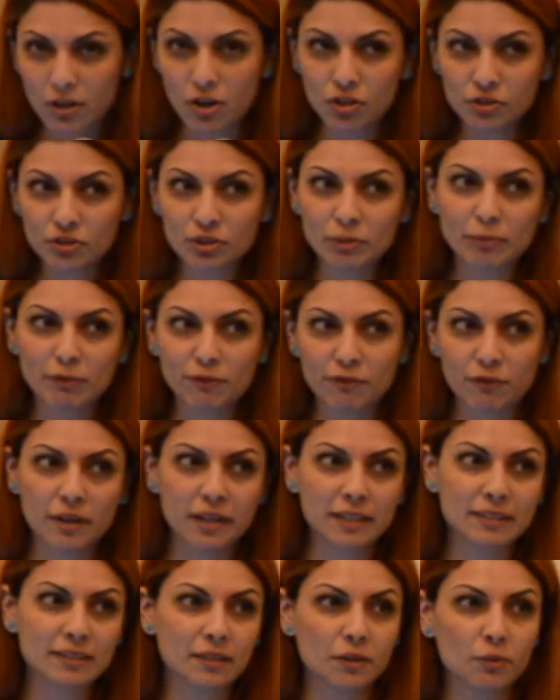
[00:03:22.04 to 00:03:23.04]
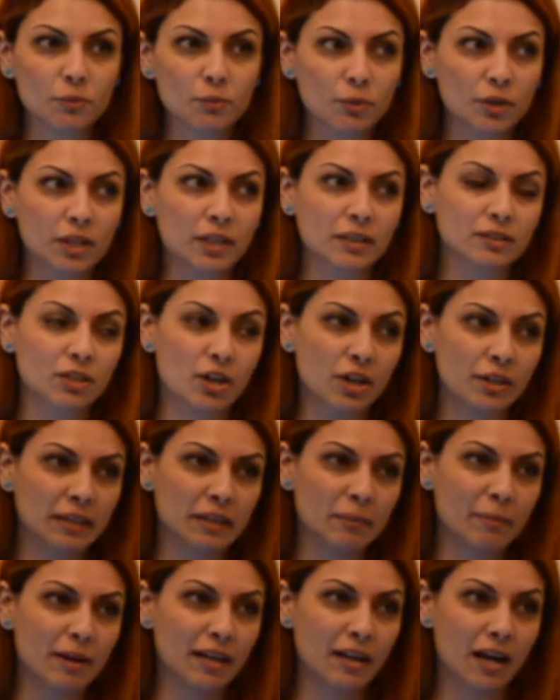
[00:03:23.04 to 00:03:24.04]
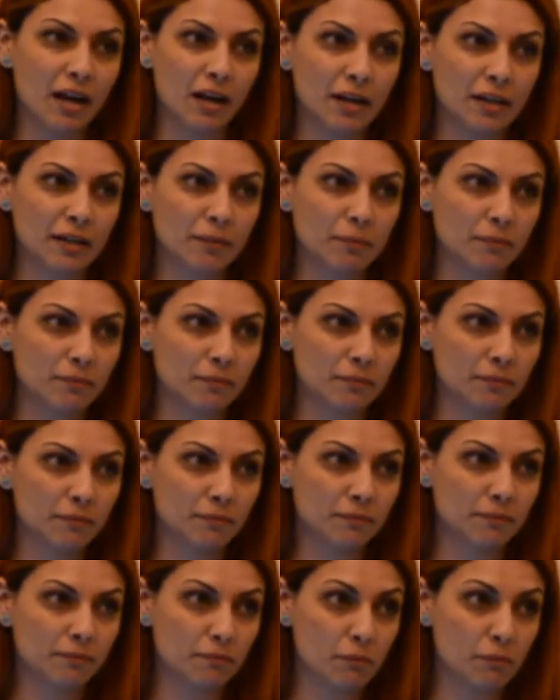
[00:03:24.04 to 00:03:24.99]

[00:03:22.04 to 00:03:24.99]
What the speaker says: also before I start talking about our